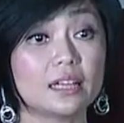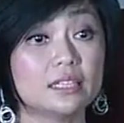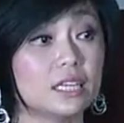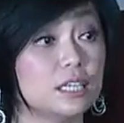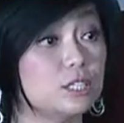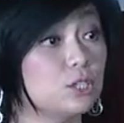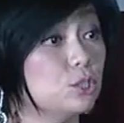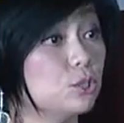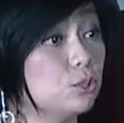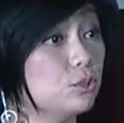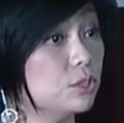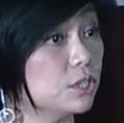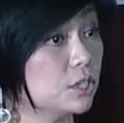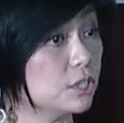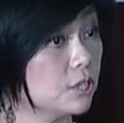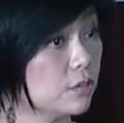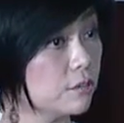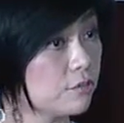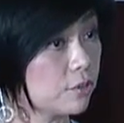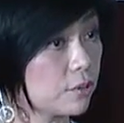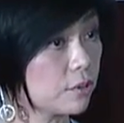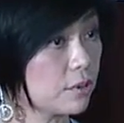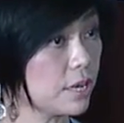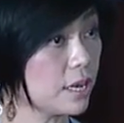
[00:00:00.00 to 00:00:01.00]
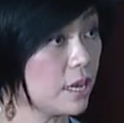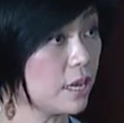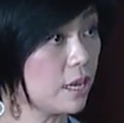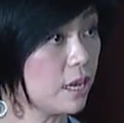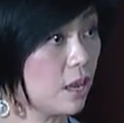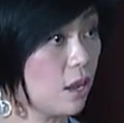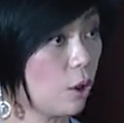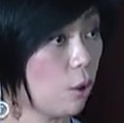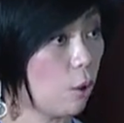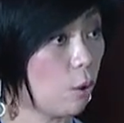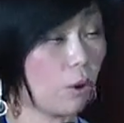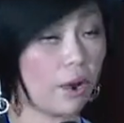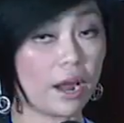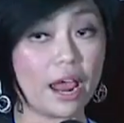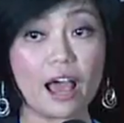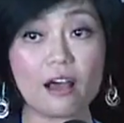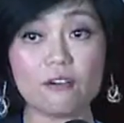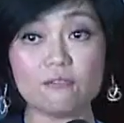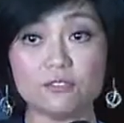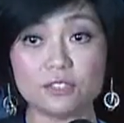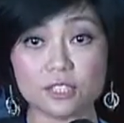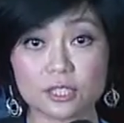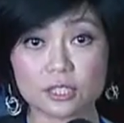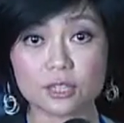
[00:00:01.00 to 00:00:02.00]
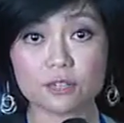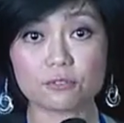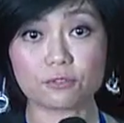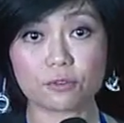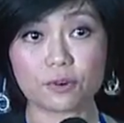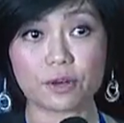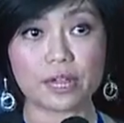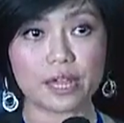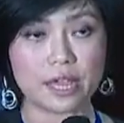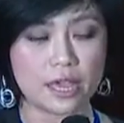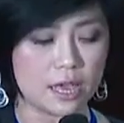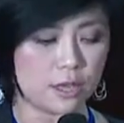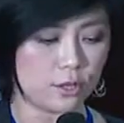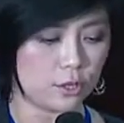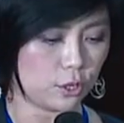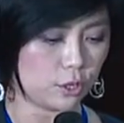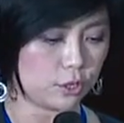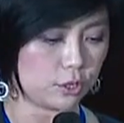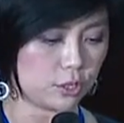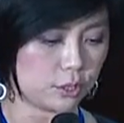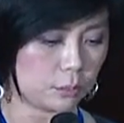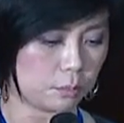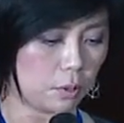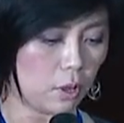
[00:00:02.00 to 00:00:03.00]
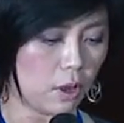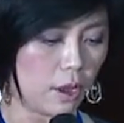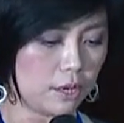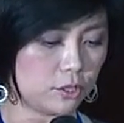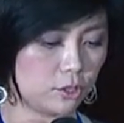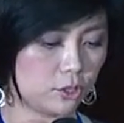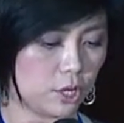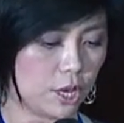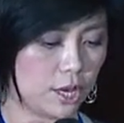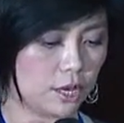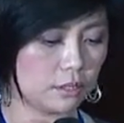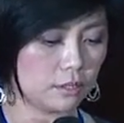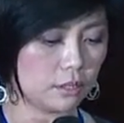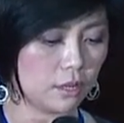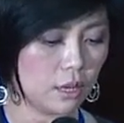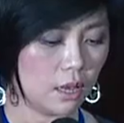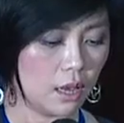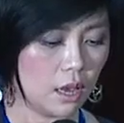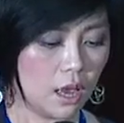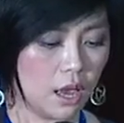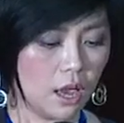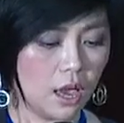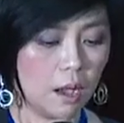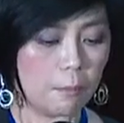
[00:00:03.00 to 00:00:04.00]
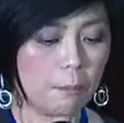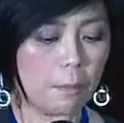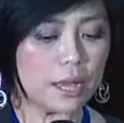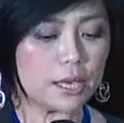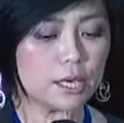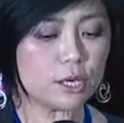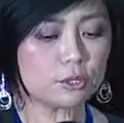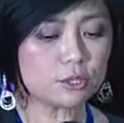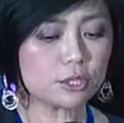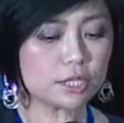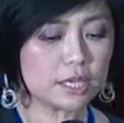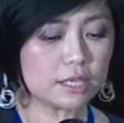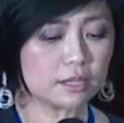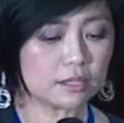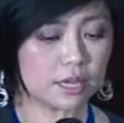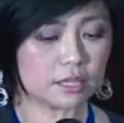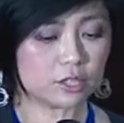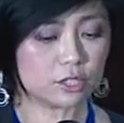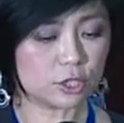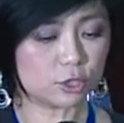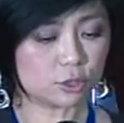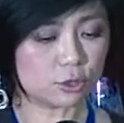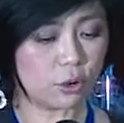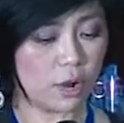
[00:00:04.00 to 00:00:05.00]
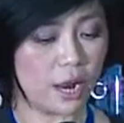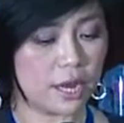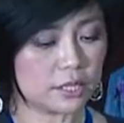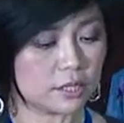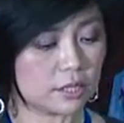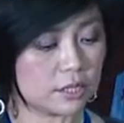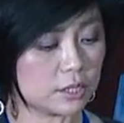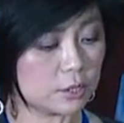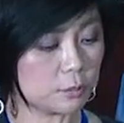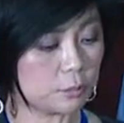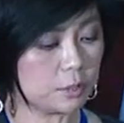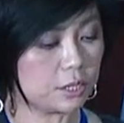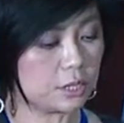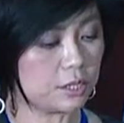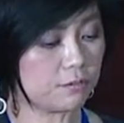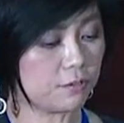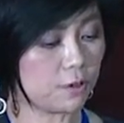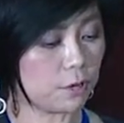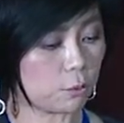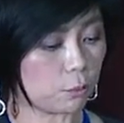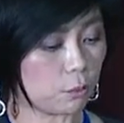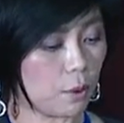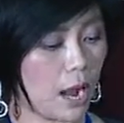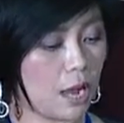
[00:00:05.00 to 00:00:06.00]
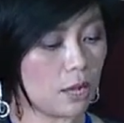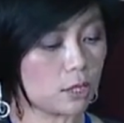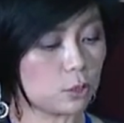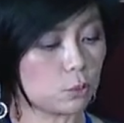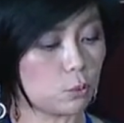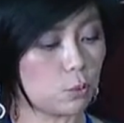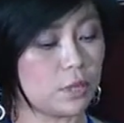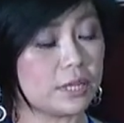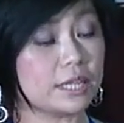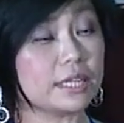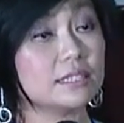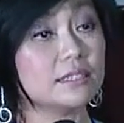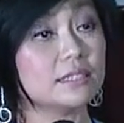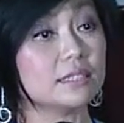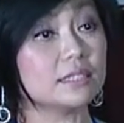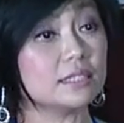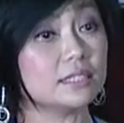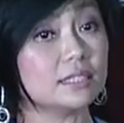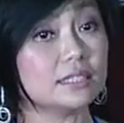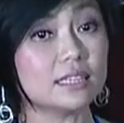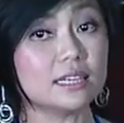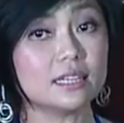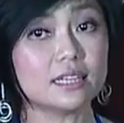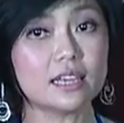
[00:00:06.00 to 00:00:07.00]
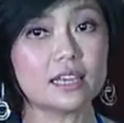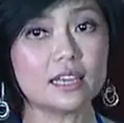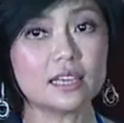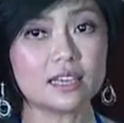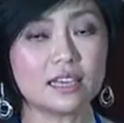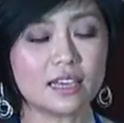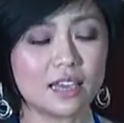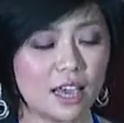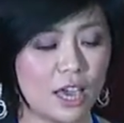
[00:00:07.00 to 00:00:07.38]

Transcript: that do delivery or have delivery in your supply chain. By using electric trikes on specific routes within the city,